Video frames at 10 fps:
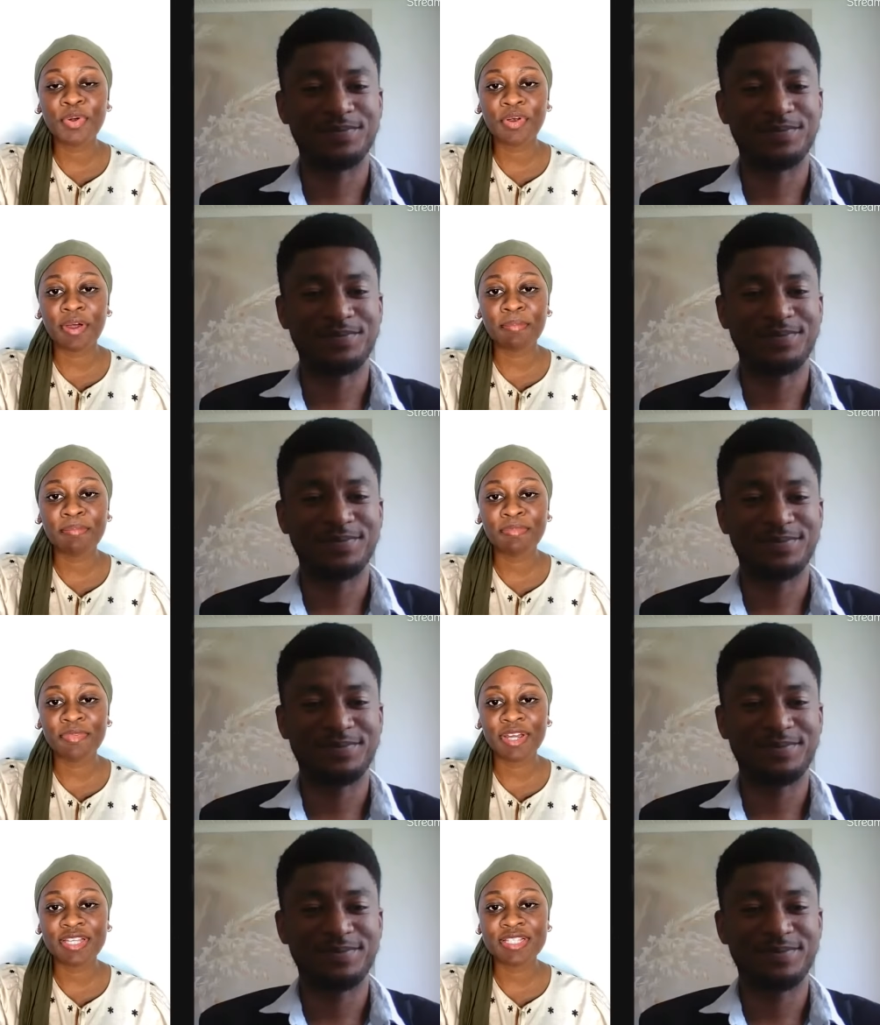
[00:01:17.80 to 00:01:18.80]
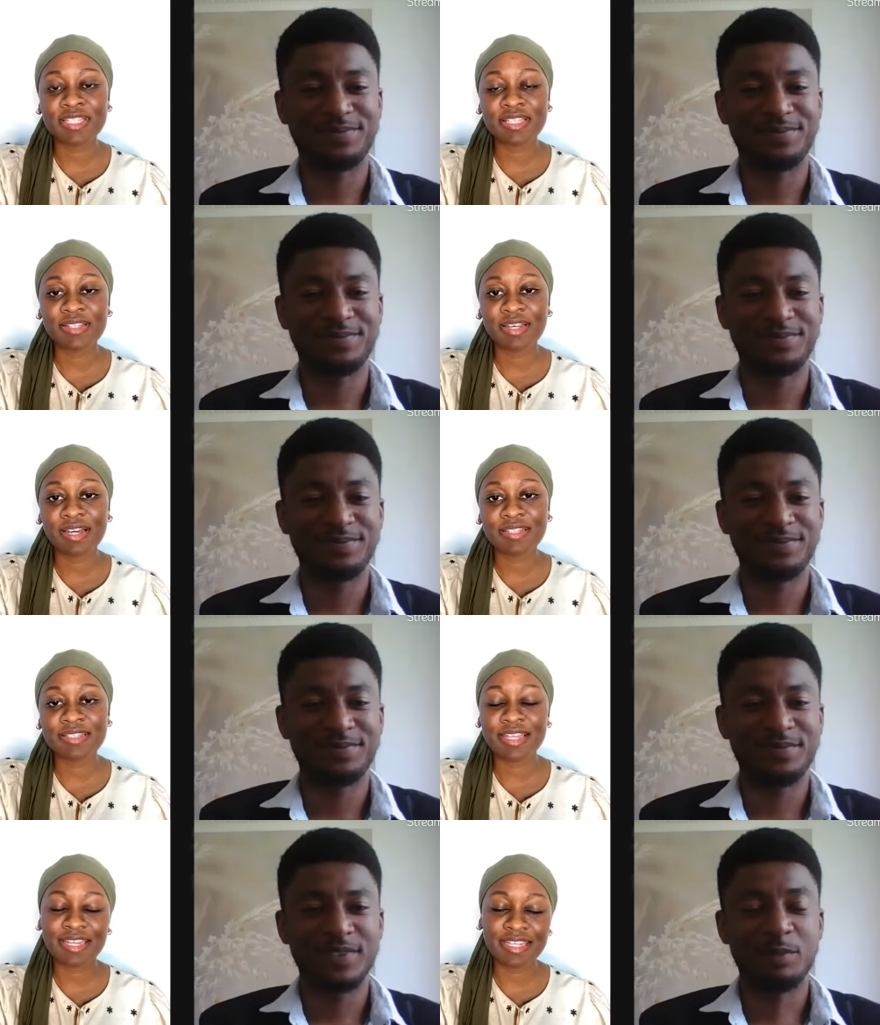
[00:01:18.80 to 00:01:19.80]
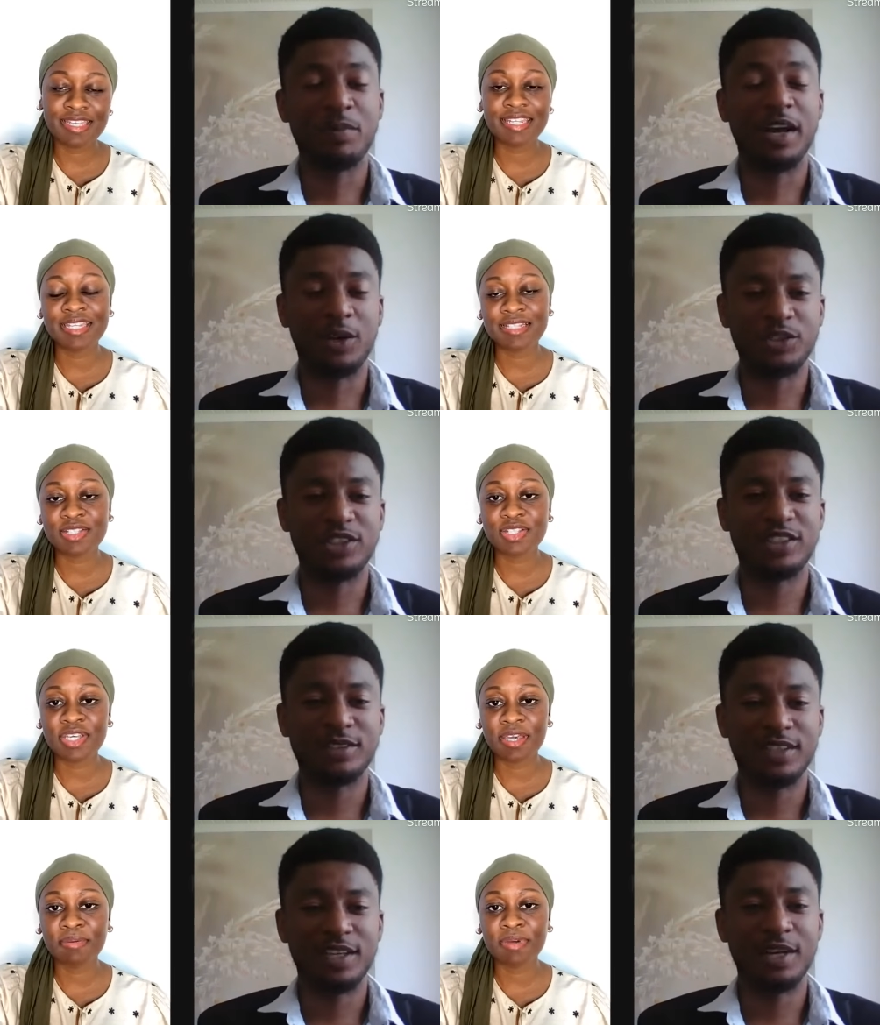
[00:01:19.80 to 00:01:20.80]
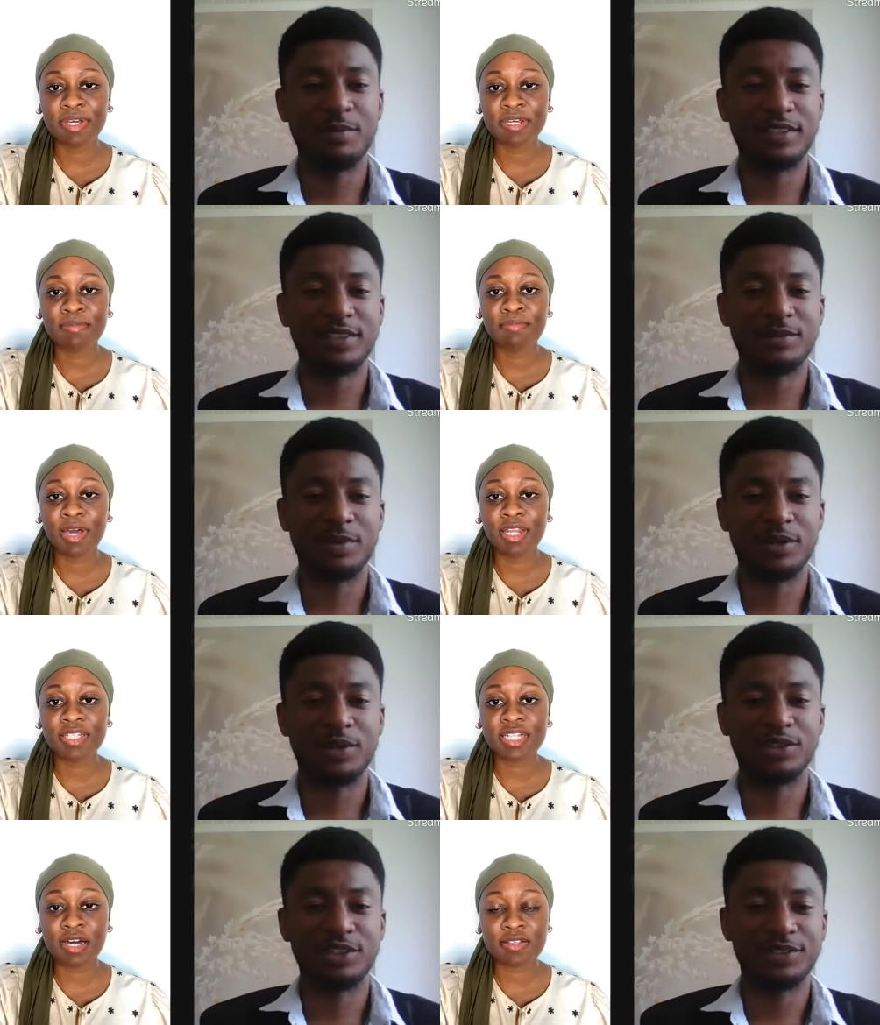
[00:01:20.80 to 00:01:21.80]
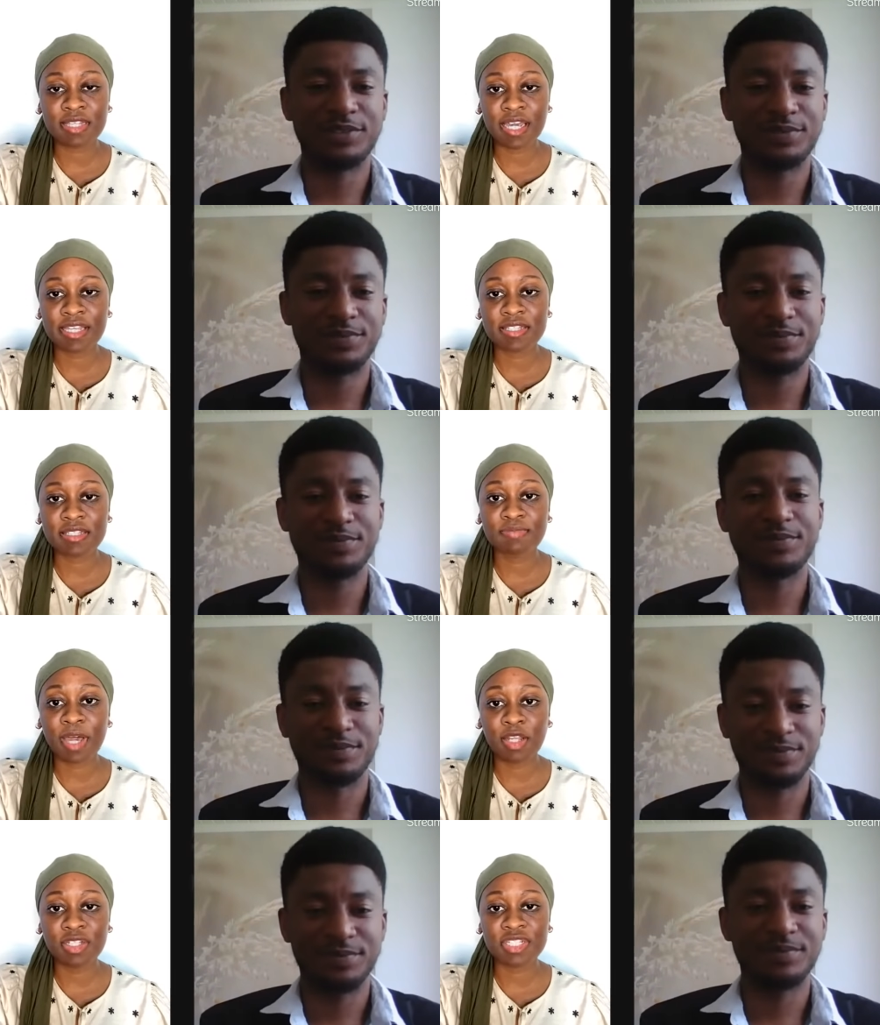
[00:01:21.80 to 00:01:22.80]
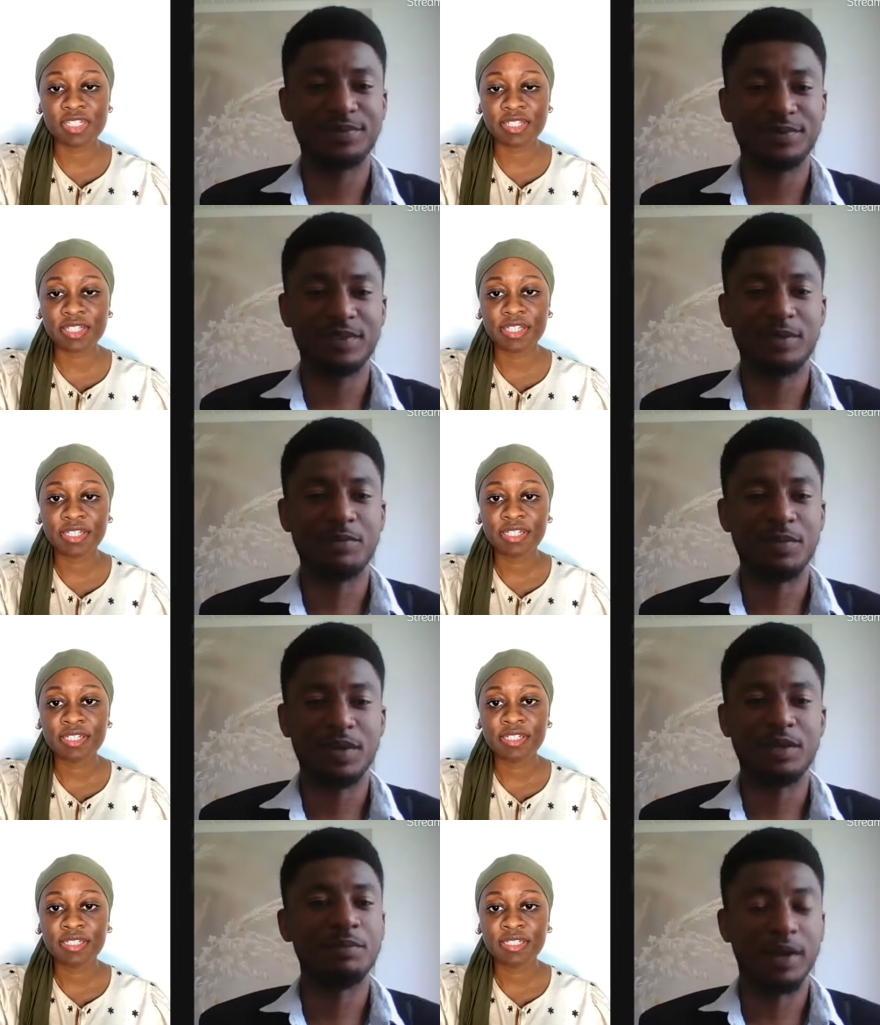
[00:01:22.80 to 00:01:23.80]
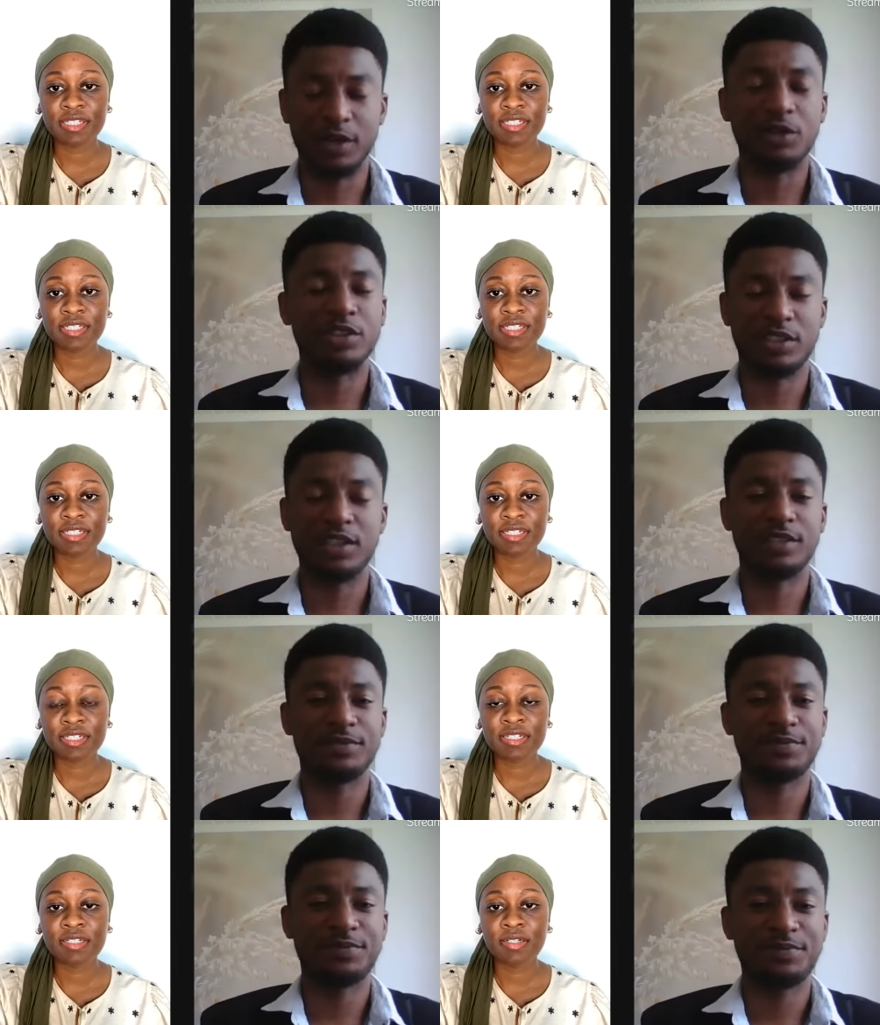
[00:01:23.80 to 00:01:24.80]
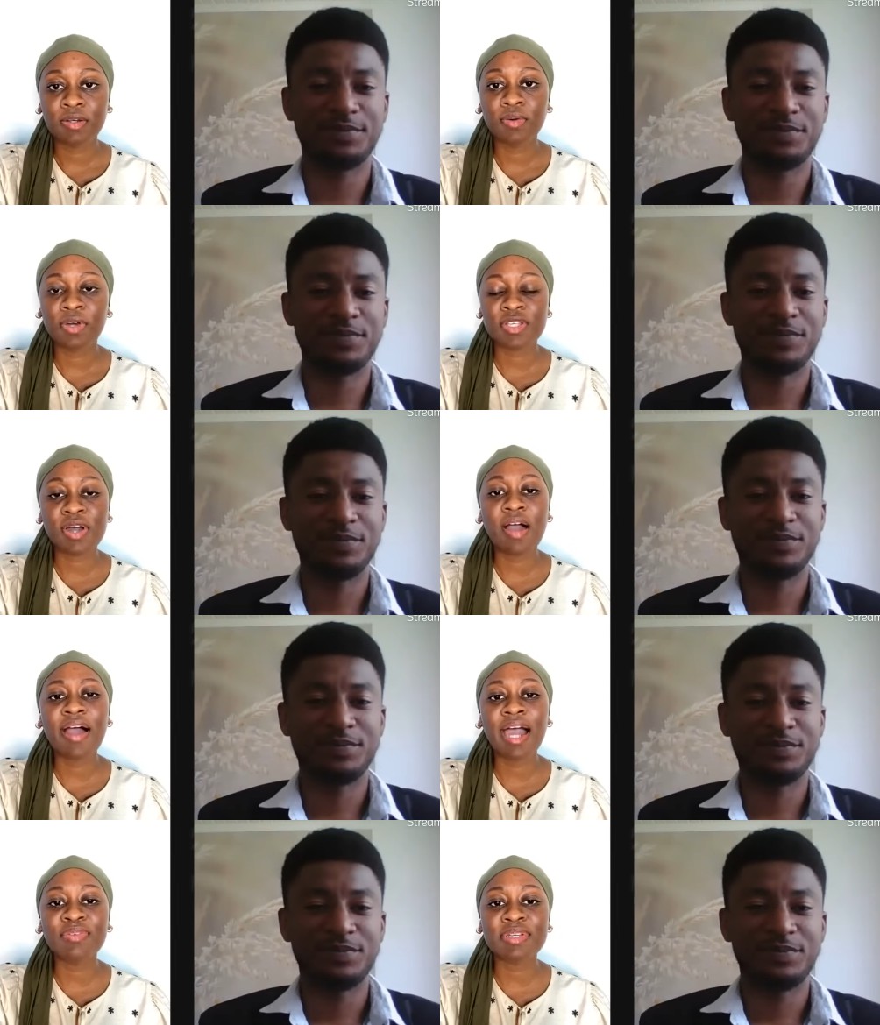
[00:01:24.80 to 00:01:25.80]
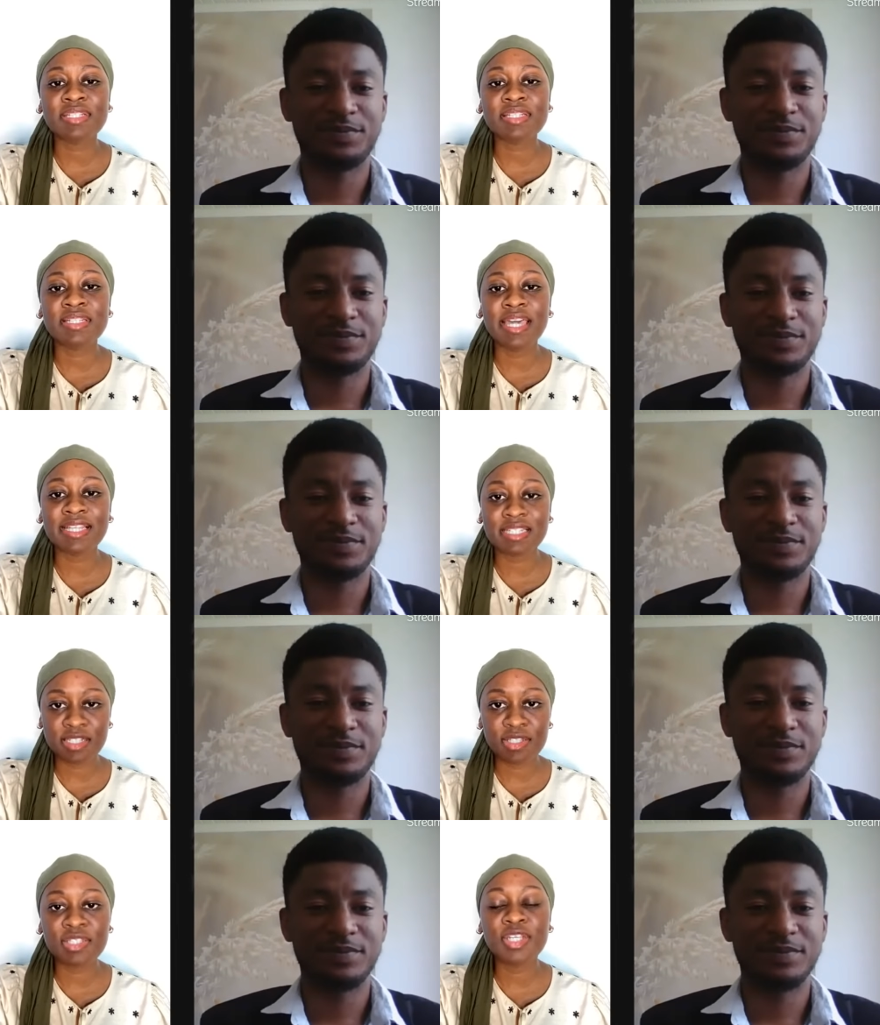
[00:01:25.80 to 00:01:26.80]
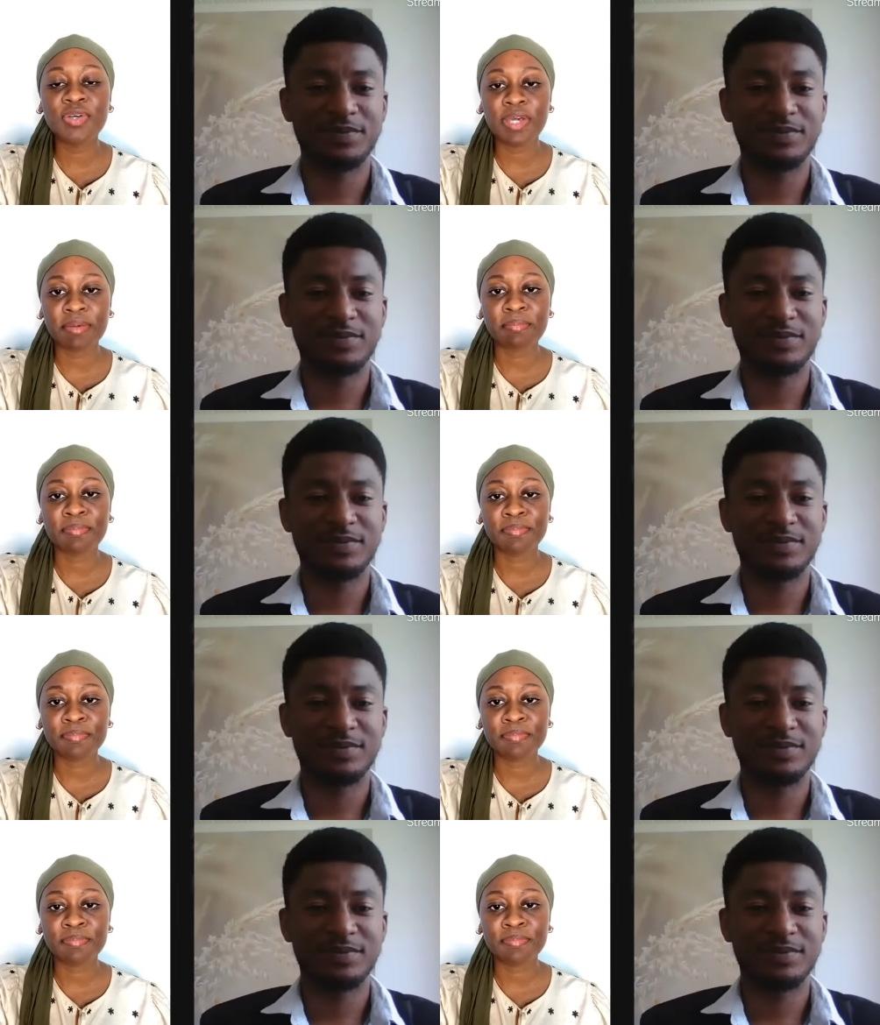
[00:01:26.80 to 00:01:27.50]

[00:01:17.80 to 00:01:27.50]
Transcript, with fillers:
Speaker 1: program are you studying biology, biological science, biology.
Speaker 2: Biology, yeah.
Speaker 1: Okay, so how hard was it to get into TUM?